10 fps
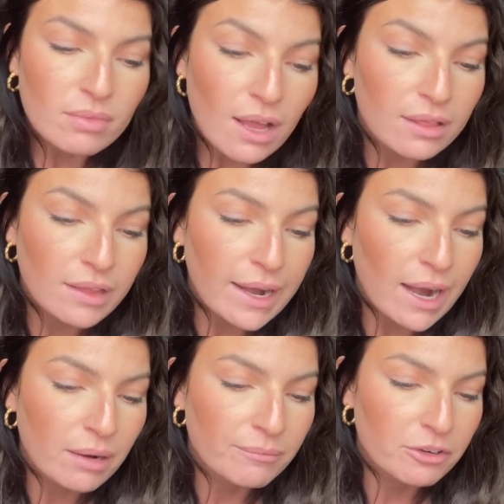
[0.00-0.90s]
line
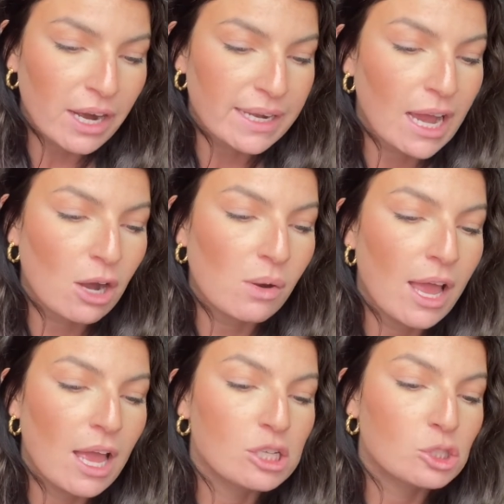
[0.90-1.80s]
item for right now.
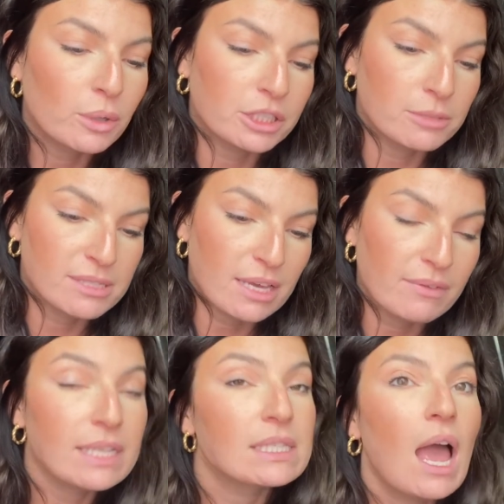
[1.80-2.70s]
Short-term
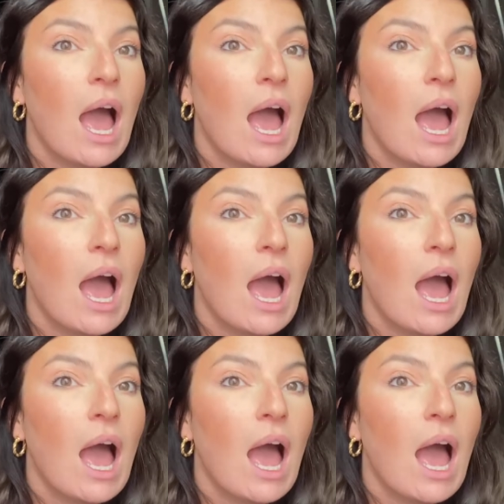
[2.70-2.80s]
savings.